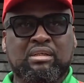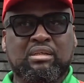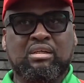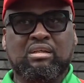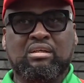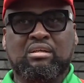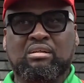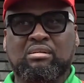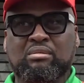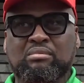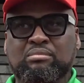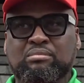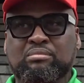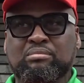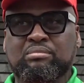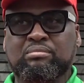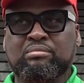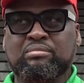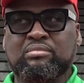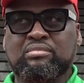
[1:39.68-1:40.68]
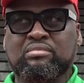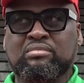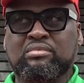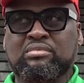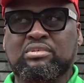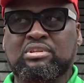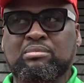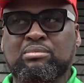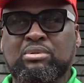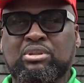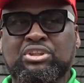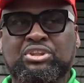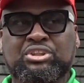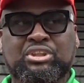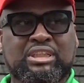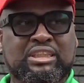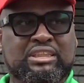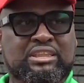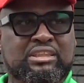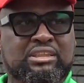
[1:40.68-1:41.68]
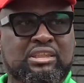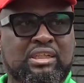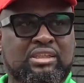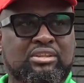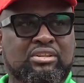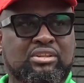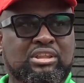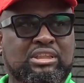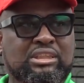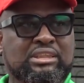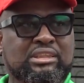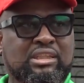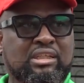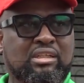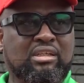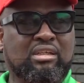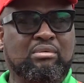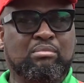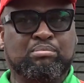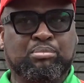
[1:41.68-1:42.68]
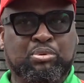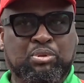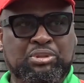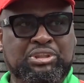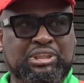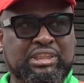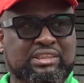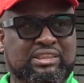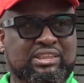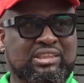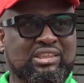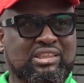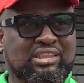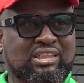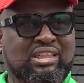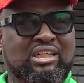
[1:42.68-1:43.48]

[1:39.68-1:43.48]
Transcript: um, demolition exercise, or this uh, project,